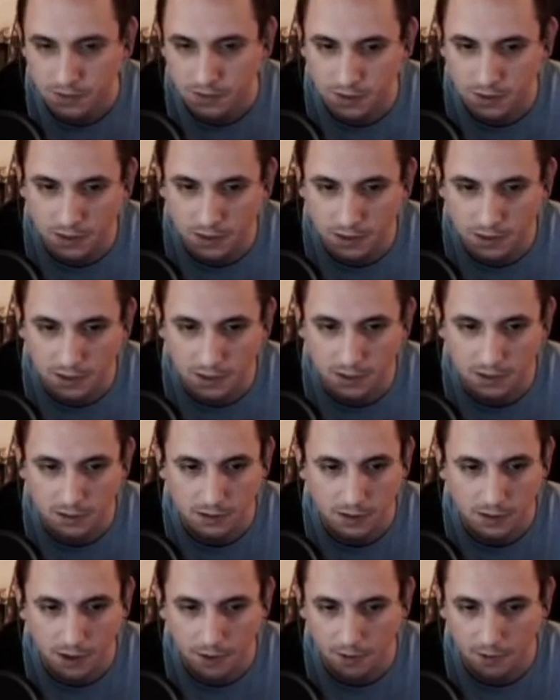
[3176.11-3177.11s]

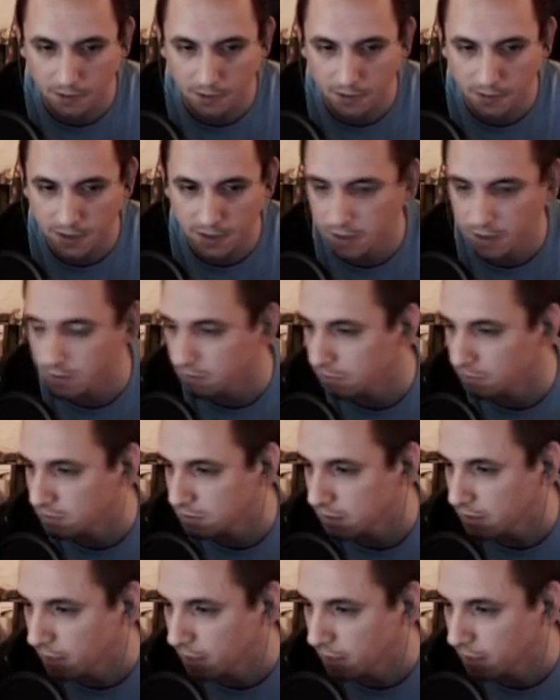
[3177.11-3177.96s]
Other than that,